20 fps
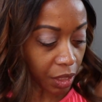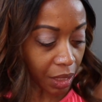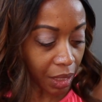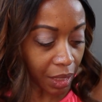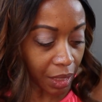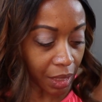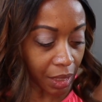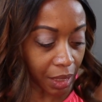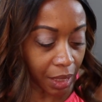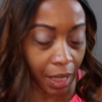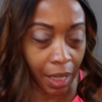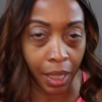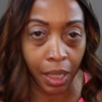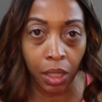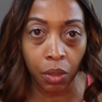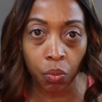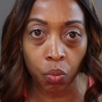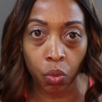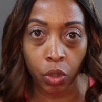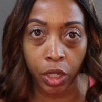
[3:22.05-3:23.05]
And it
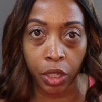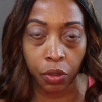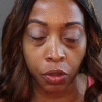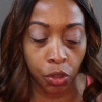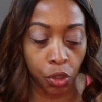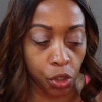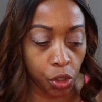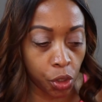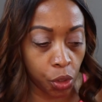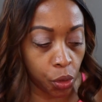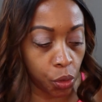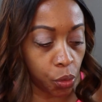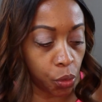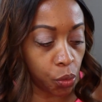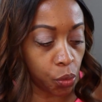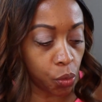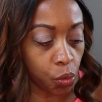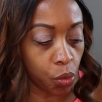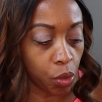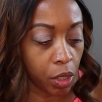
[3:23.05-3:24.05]
came with
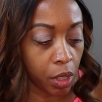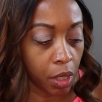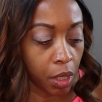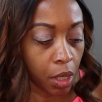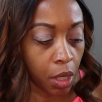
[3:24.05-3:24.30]
2